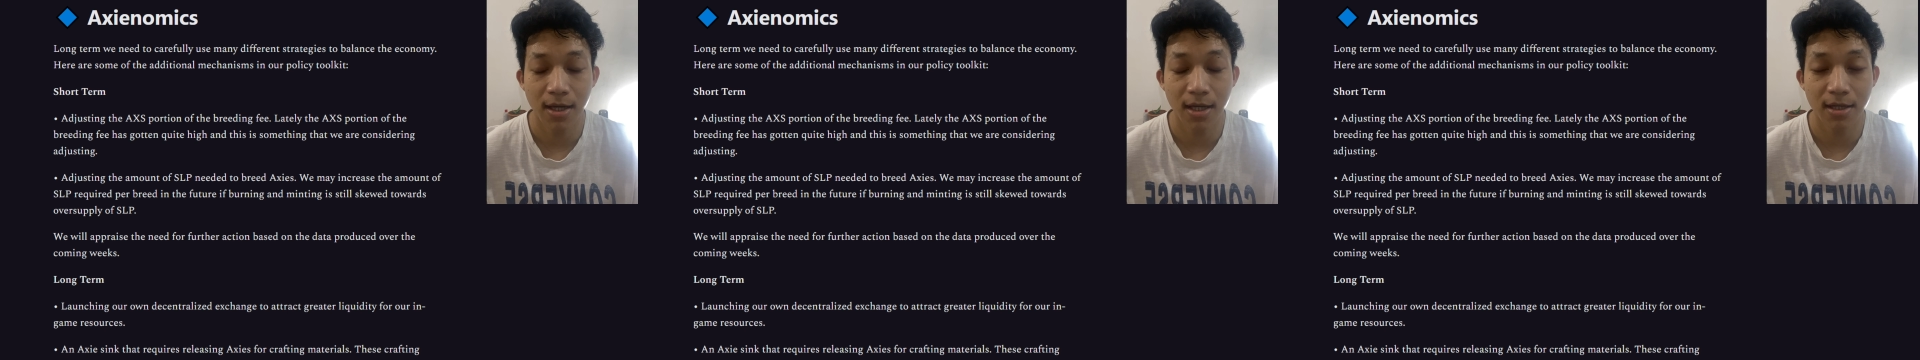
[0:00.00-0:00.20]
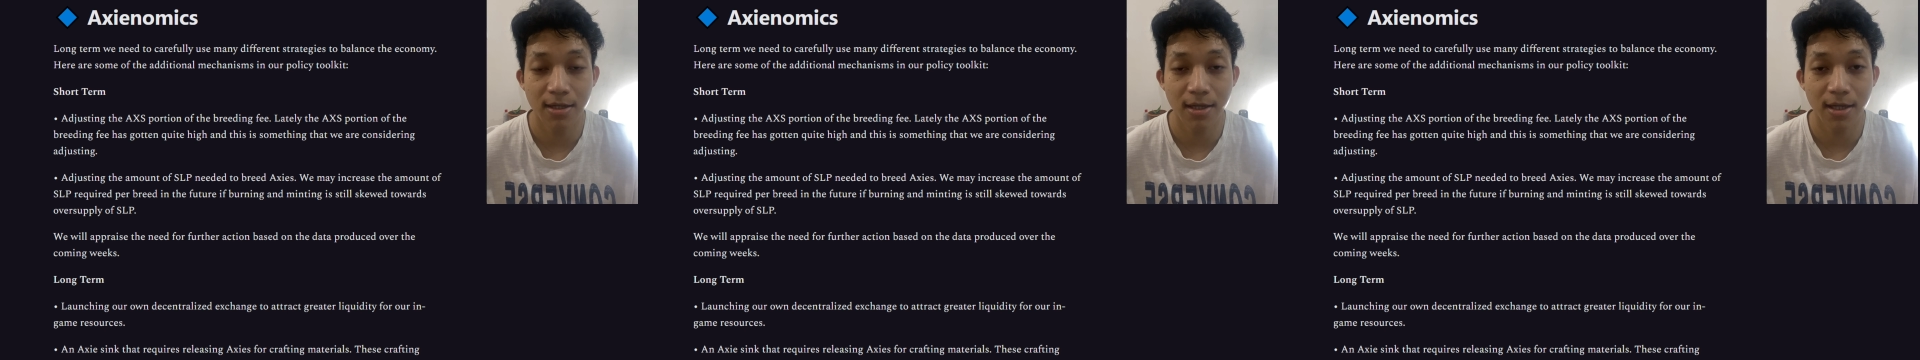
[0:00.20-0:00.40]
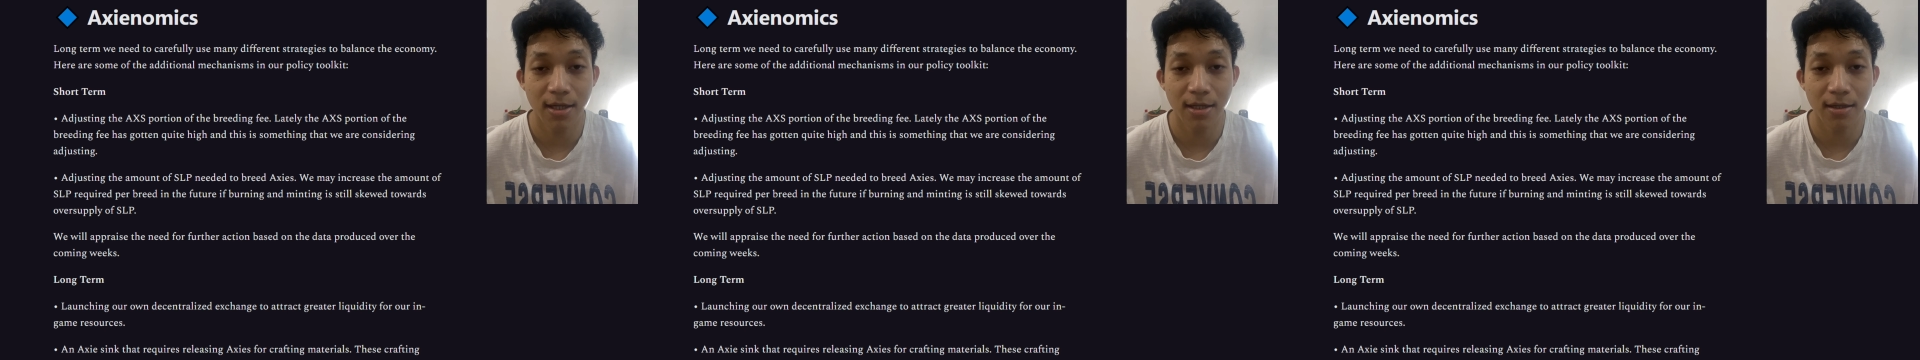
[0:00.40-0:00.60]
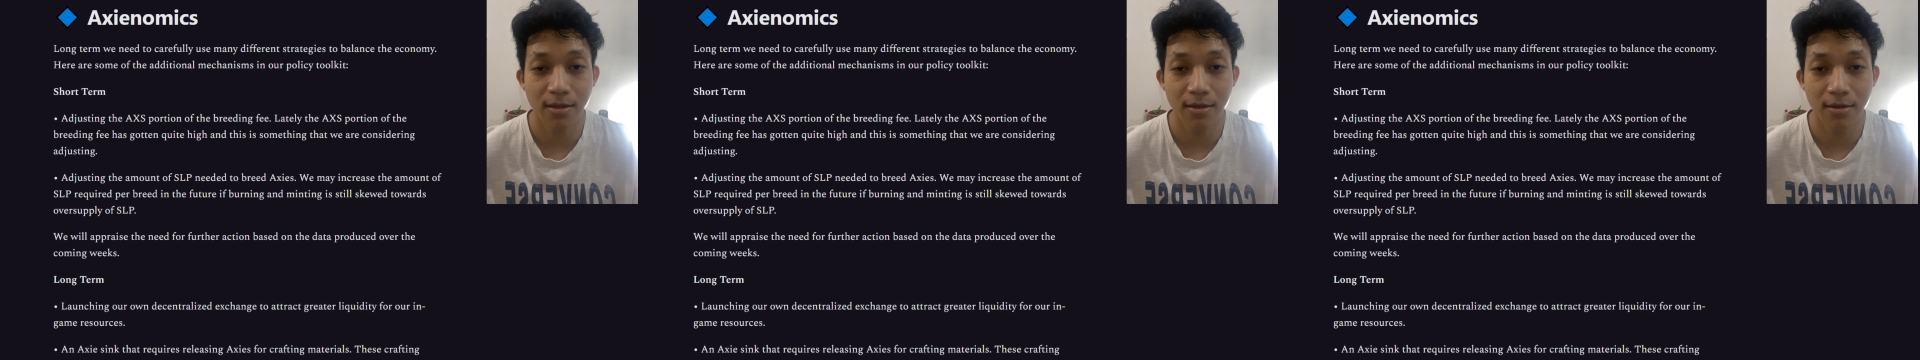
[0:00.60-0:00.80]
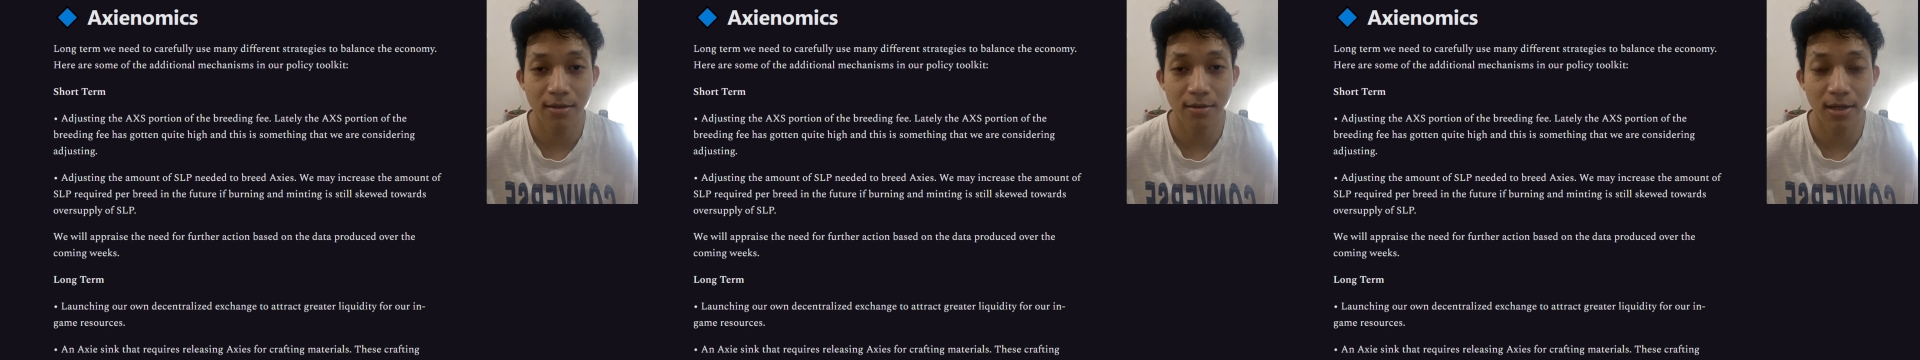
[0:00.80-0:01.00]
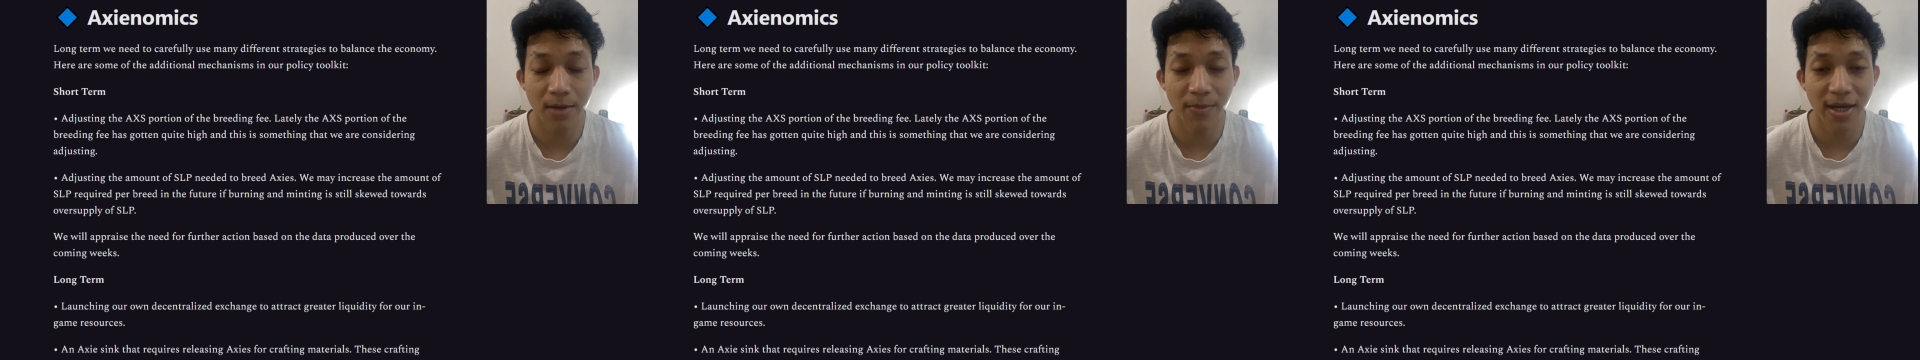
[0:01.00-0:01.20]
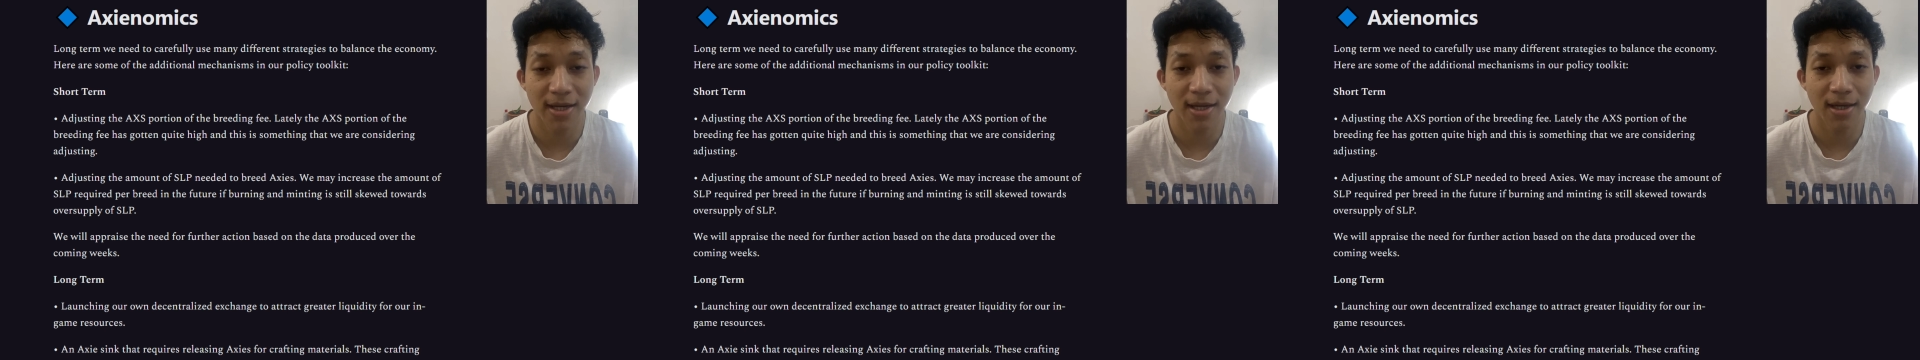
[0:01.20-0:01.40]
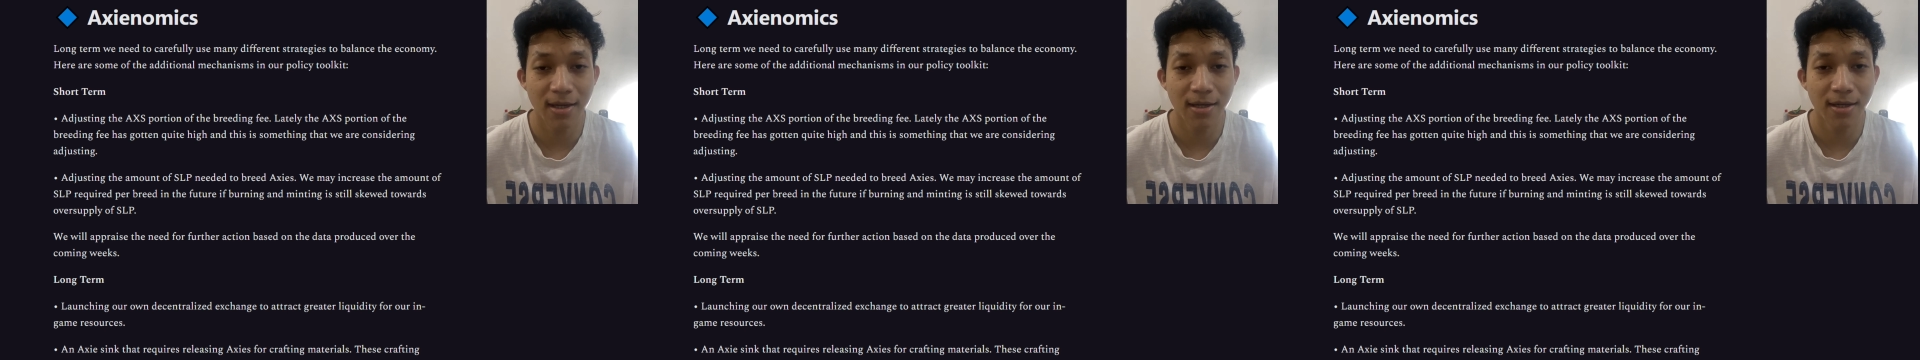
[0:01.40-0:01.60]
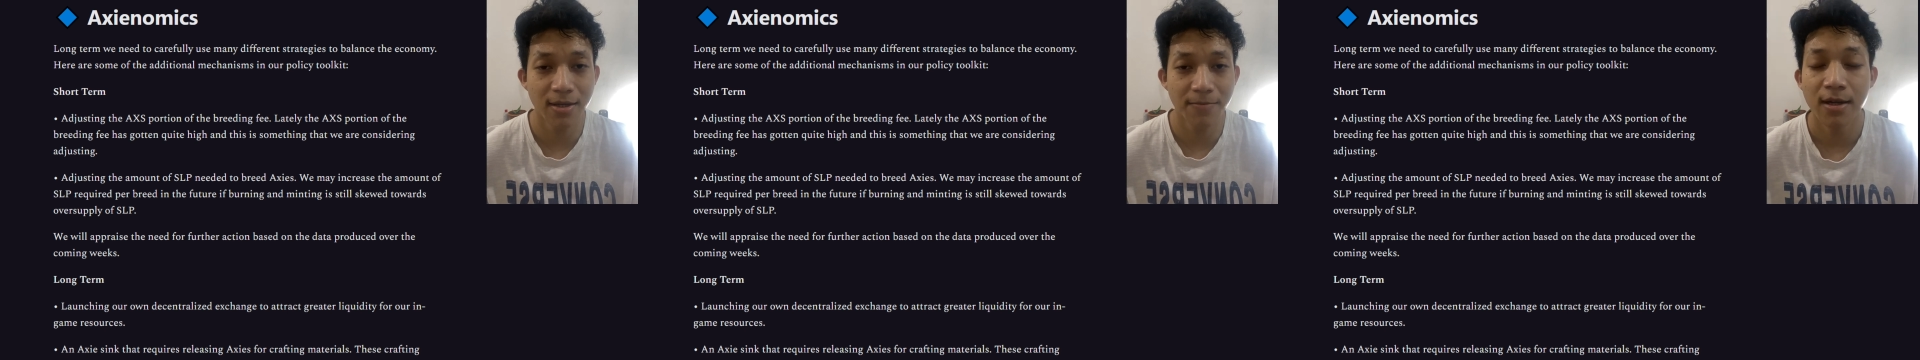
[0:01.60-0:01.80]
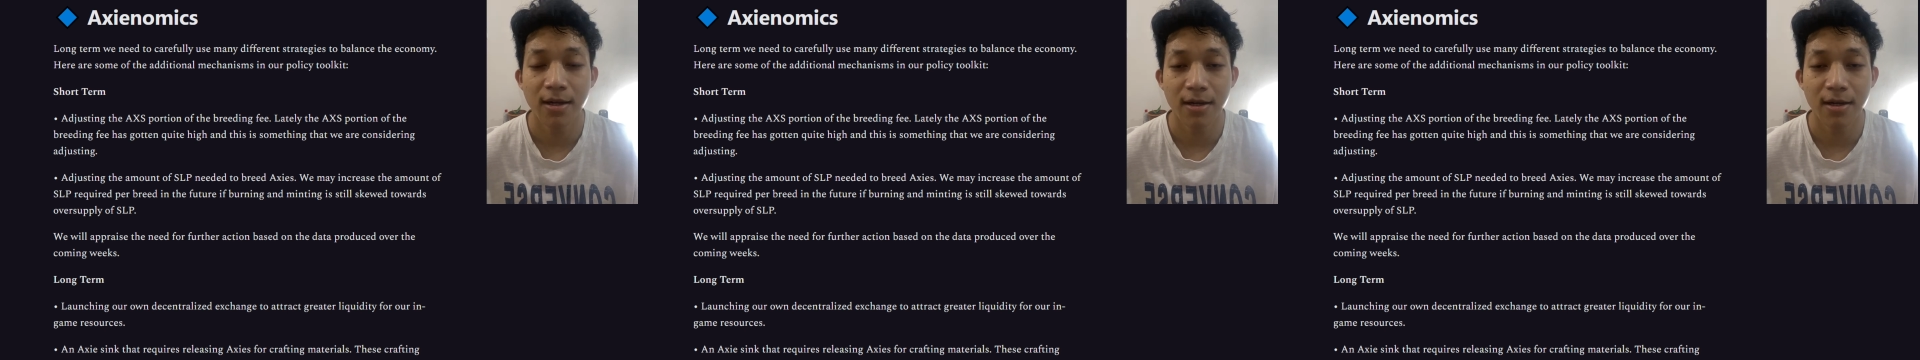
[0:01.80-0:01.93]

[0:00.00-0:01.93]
increased dramatically,